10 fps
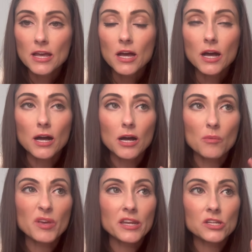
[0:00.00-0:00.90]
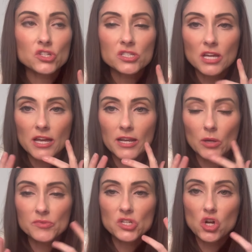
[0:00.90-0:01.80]
And it just kind of
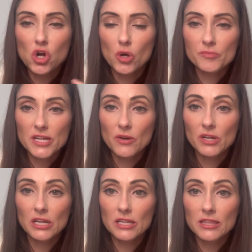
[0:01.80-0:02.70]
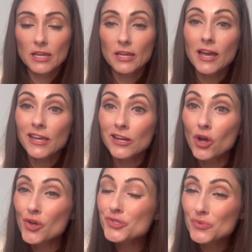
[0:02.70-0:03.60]
helps to calm down anything. I can
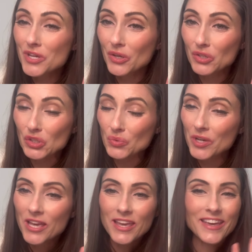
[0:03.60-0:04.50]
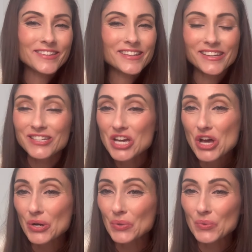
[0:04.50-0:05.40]
also tell you, and I
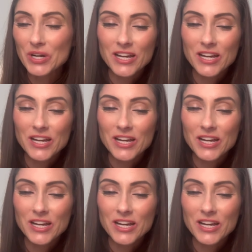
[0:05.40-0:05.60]
know